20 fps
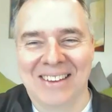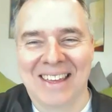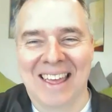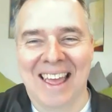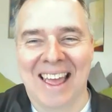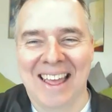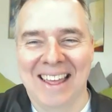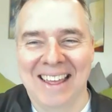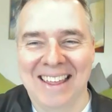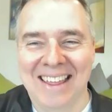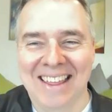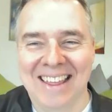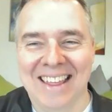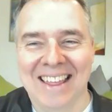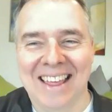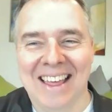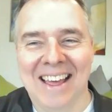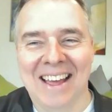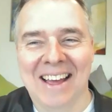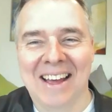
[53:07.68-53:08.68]
Okay.
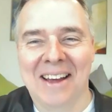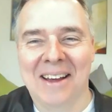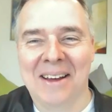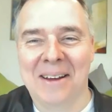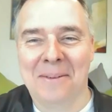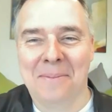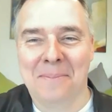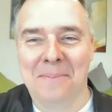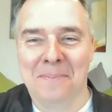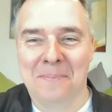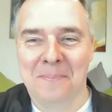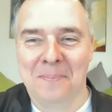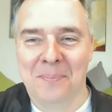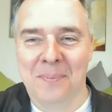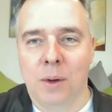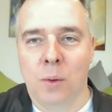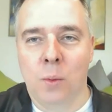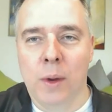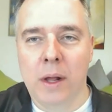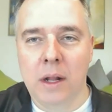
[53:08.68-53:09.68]
Um,
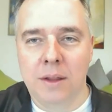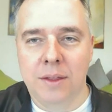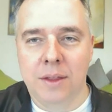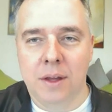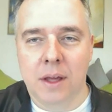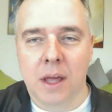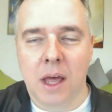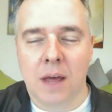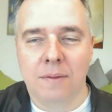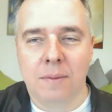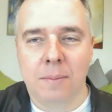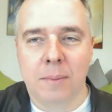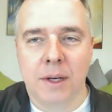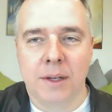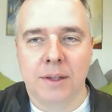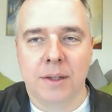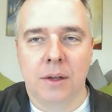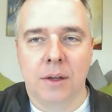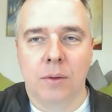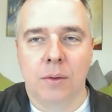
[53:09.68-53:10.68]
will the
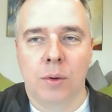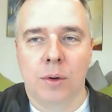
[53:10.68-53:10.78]
government